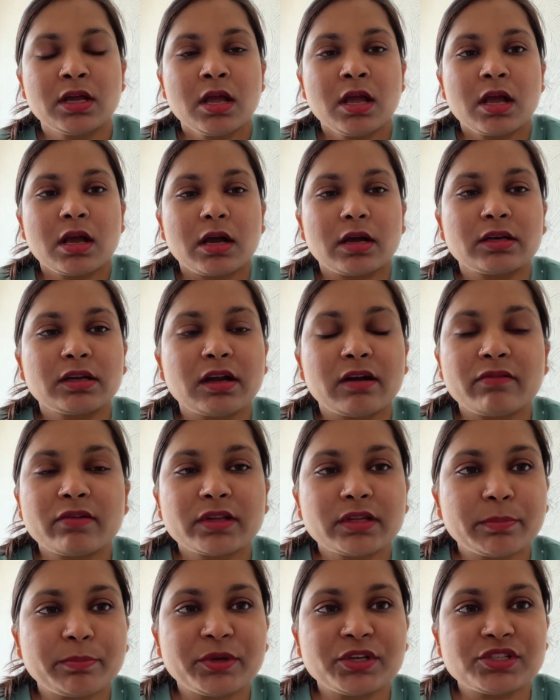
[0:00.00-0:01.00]
uncover
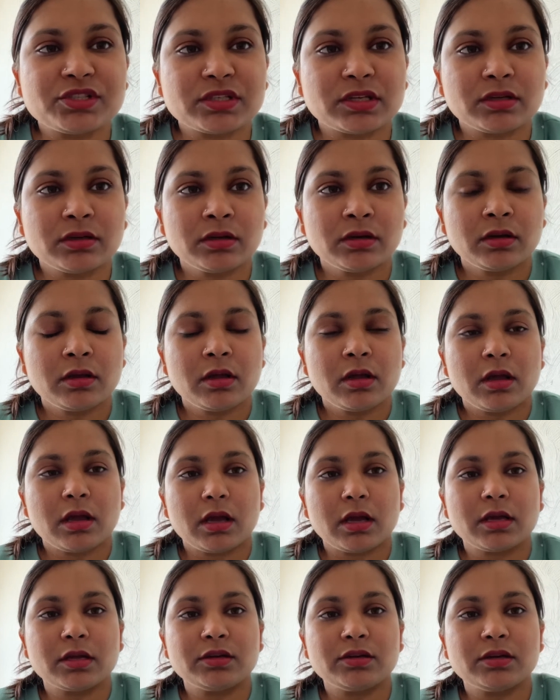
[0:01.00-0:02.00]
the patient.
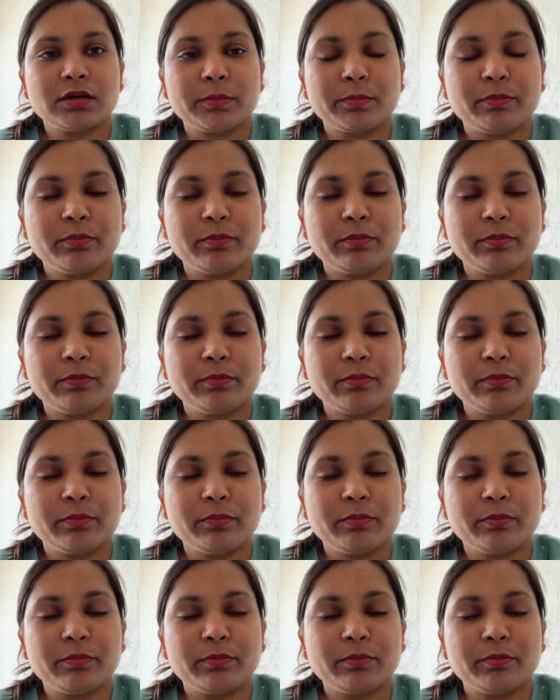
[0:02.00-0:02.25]
And